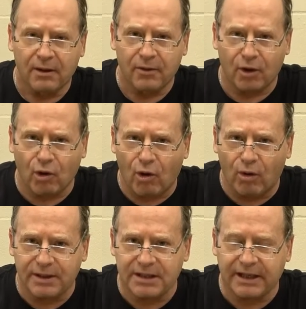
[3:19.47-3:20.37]
The
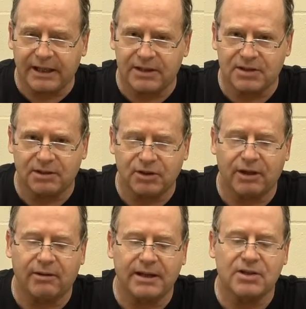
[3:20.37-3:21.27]
goal is, again, is to
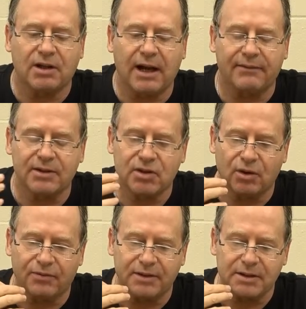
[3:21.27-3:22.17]
generate saliva,
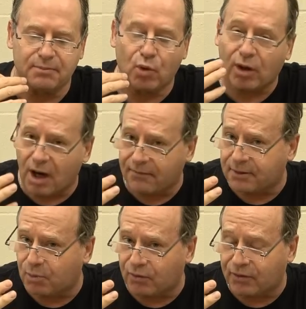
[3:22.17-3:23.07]
so if it's more
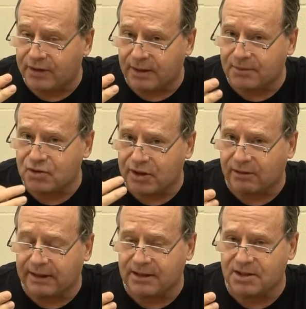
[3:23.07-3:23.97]
comfortable for them to
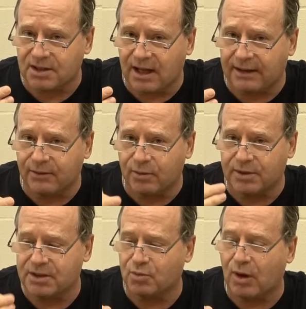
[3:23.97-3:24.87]
generate the saliva with
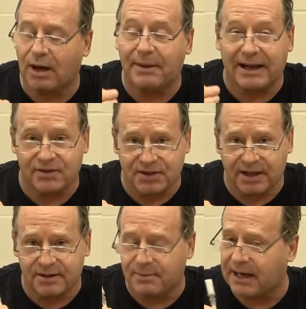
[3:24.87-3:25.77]
the swab
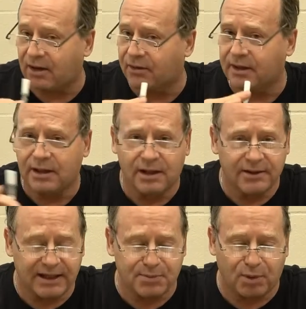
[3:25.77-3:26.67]
outside the mouth,
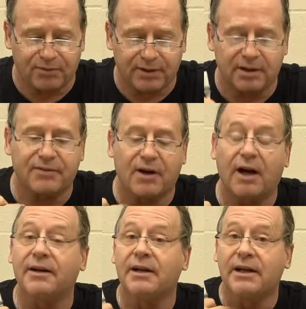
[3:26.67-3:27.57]
that's perfectly
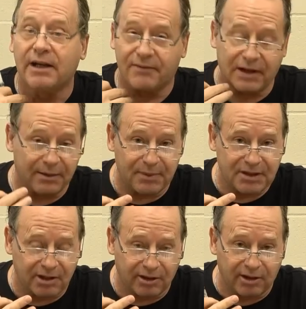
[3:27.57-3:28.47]
fine. If they have
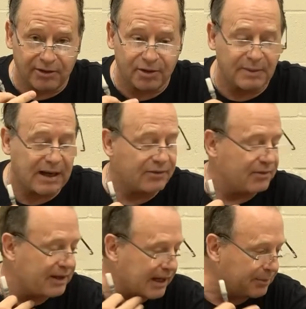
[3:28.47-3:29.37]
material in their mouth,
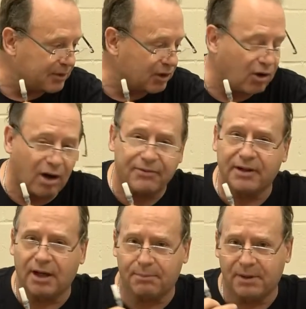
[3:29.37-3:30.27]
if they happen to cough
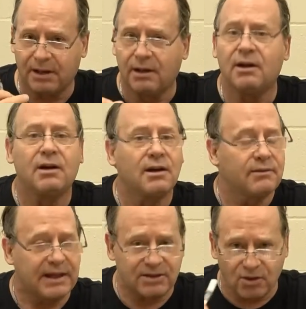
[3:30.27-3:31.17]
it up,
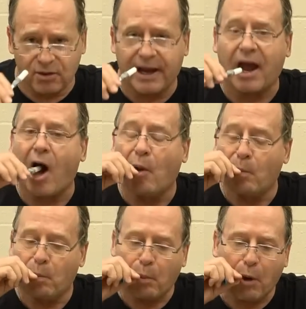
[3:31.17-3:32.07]
that's okay.
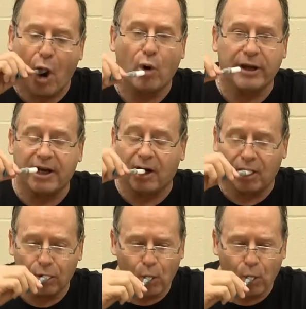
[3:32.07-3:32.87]
Go get it.